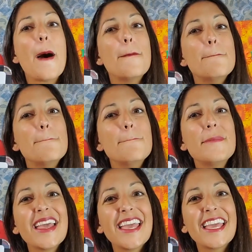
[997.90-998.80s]

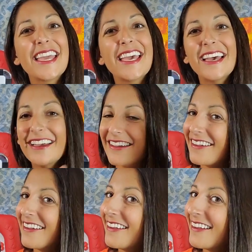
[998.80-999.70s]
Mig.
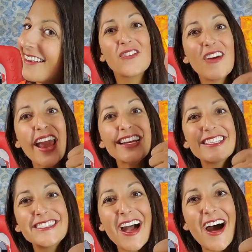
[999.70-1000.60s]
Great
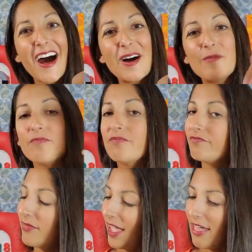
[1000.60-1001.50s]
job.
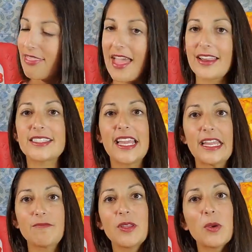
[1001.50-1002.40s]
And that is it.
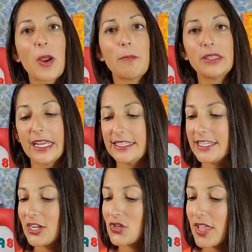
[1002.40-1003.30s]
You are
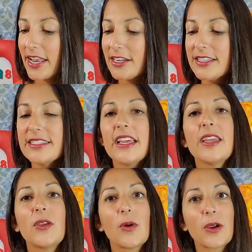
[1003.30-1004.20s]
blending your letters.
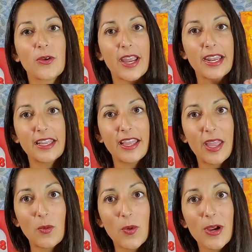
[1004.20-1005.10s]
You are creating
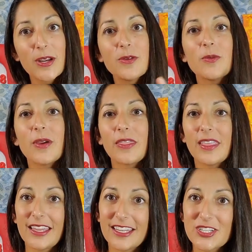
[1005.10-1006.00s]
a word with
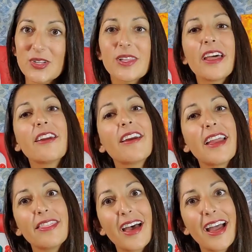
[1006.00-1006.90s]
the initial letter
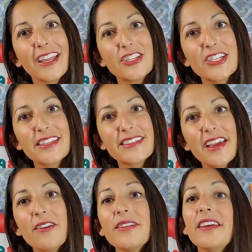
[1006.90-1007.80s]
and the IG
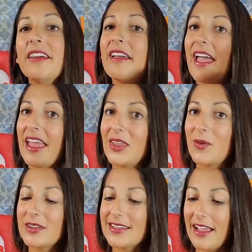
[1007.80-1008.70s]
sound, and you
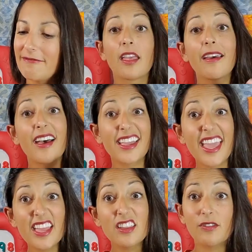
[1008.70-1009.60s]
are done.
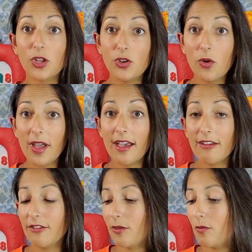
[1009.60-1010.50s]
Again, if you don't
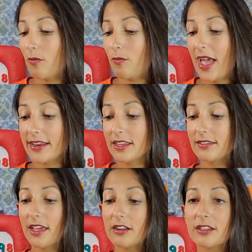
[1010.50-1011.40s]
have magnet
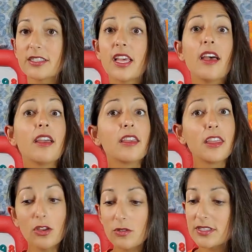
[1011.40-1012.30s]
letters,
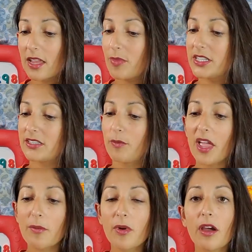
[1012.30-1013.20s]
use a piece of
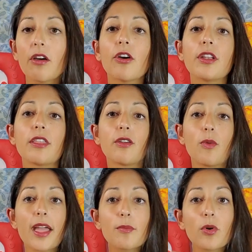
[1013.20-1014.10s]
paper or another
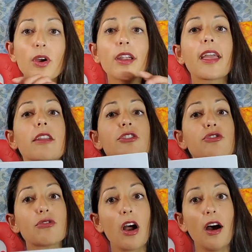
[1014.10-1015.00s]
whiteboard and
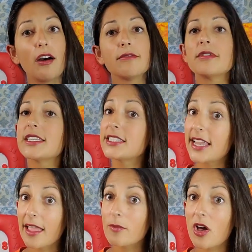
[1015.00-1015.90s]
draw
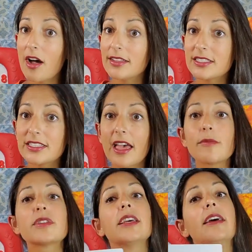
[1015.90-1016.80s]
same
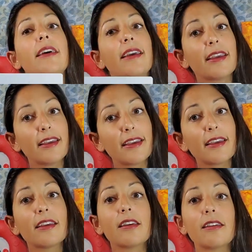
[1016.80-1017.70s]
concept,
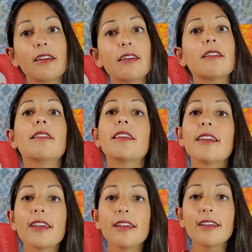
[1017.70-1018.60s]
I, G,
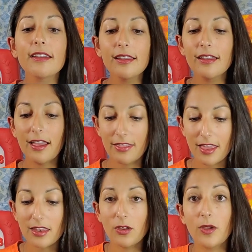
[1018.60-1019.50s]
ig, and
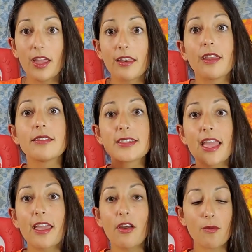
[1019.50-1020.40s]
then you can
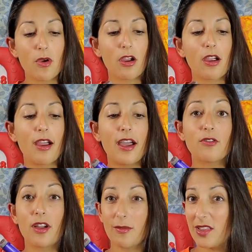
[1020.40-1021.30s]
take out a marker. I'd
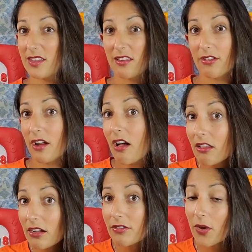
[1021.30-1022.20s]
recommend a different
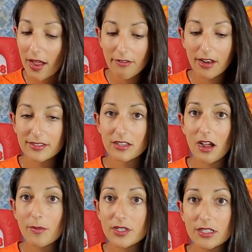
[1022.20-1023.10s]
color if you have that as an
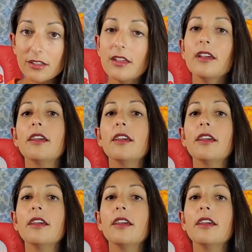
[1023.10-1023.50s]
option,